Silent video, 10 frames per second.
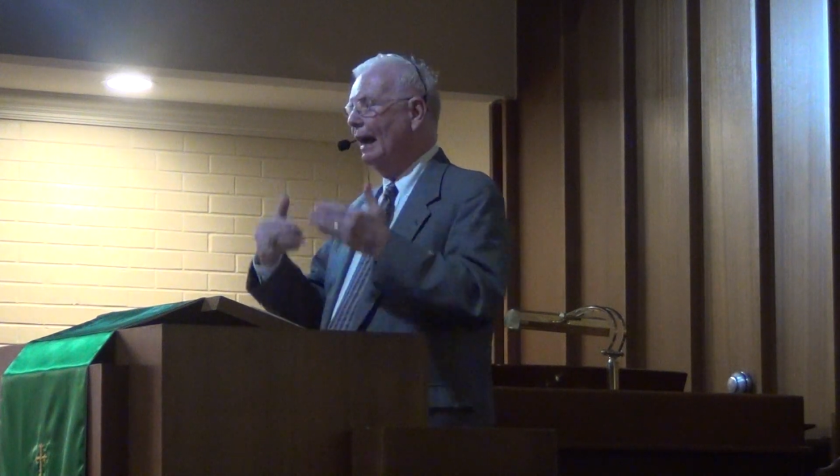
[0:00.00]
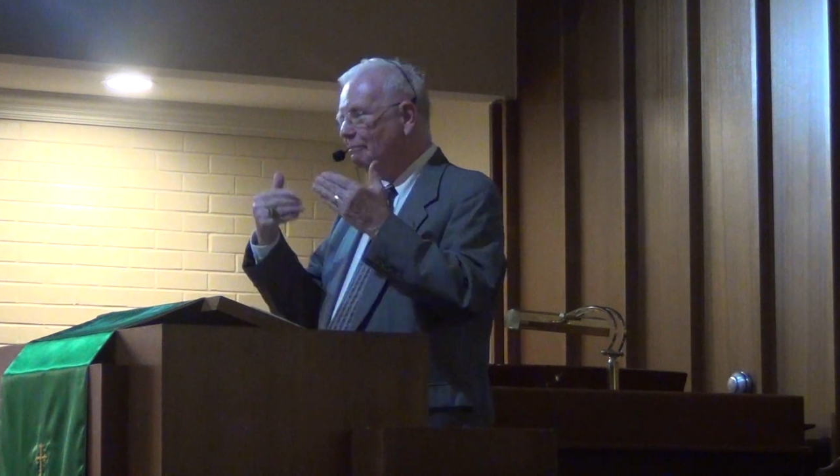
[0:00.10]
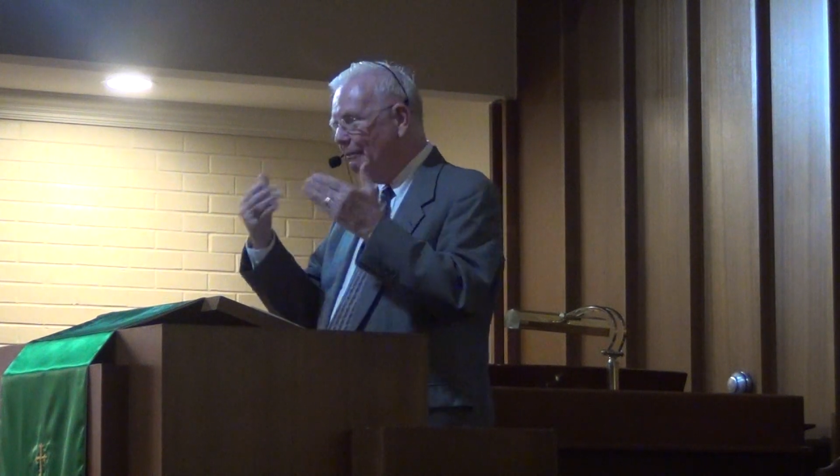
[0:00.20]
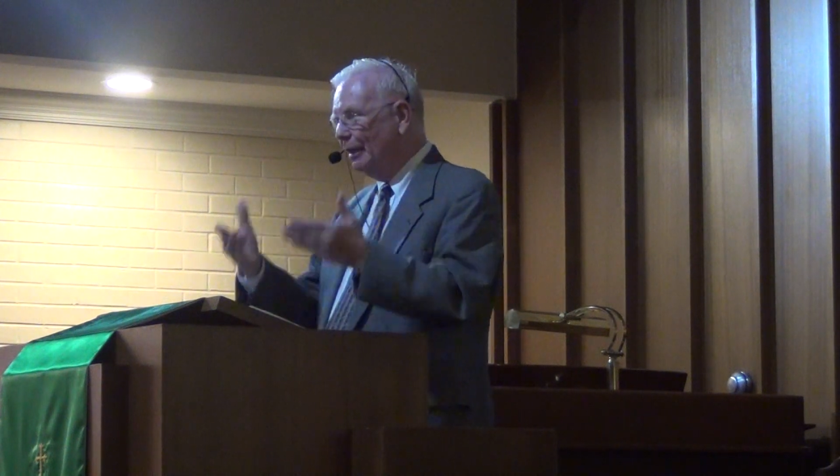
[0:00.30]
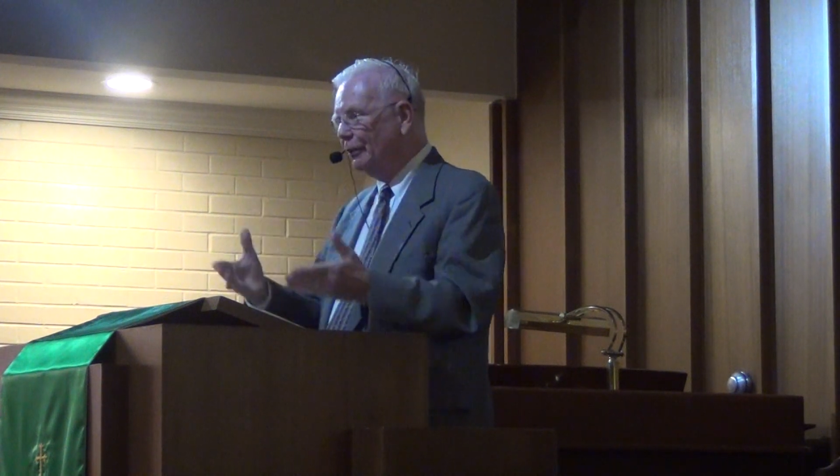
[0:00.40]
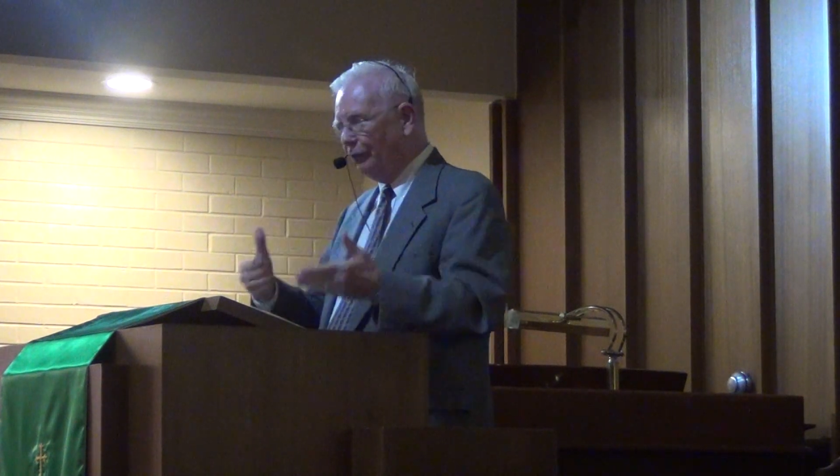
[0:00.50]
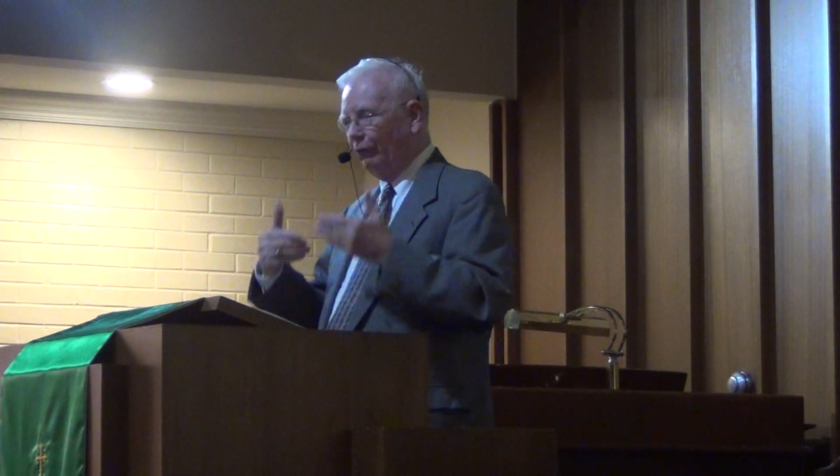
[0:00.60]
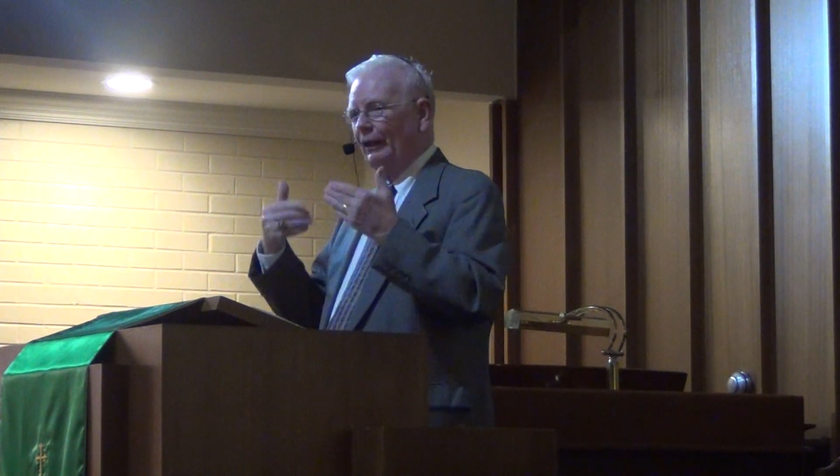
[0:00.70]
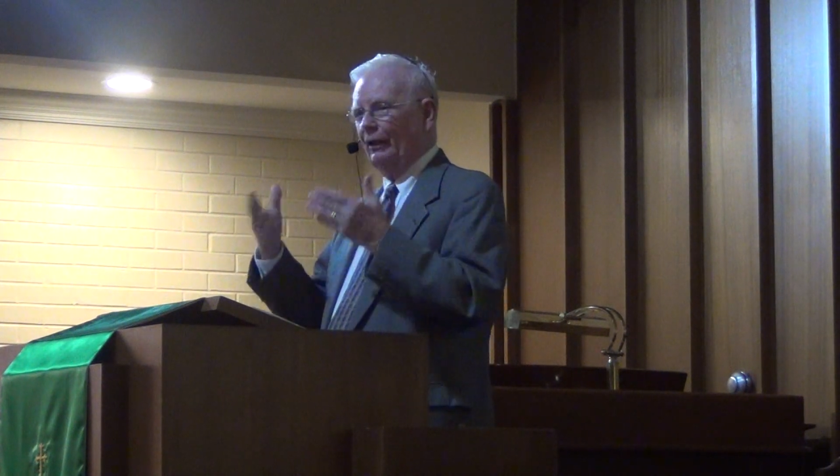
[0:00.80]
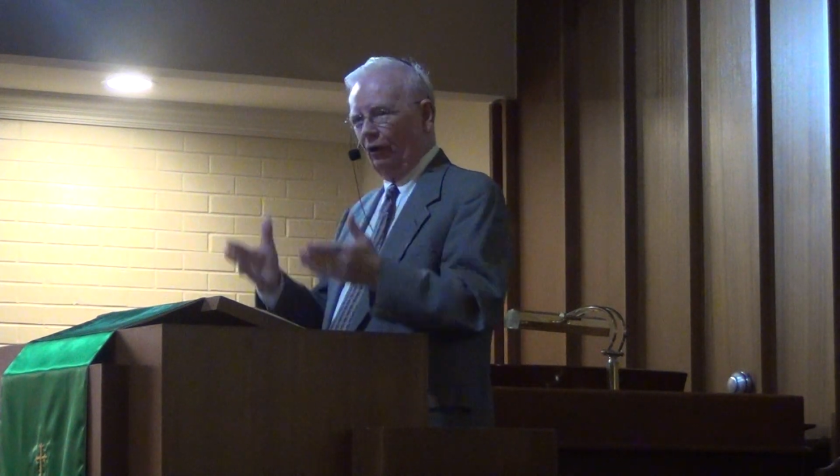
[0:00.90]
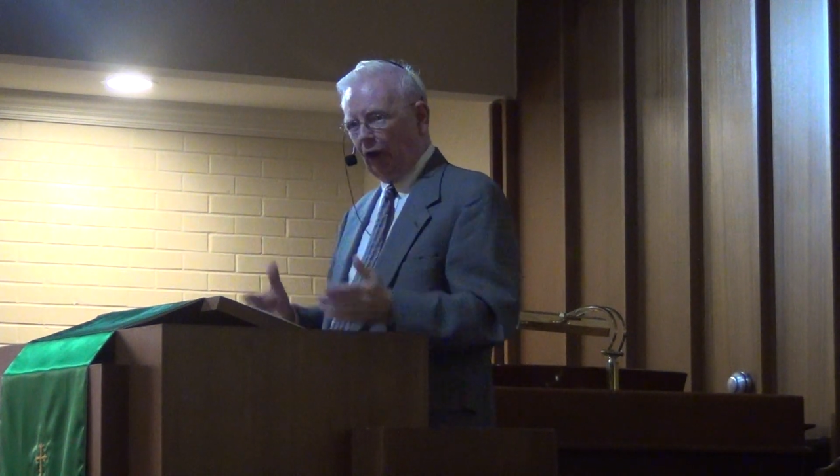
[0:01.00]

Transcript: and ministry to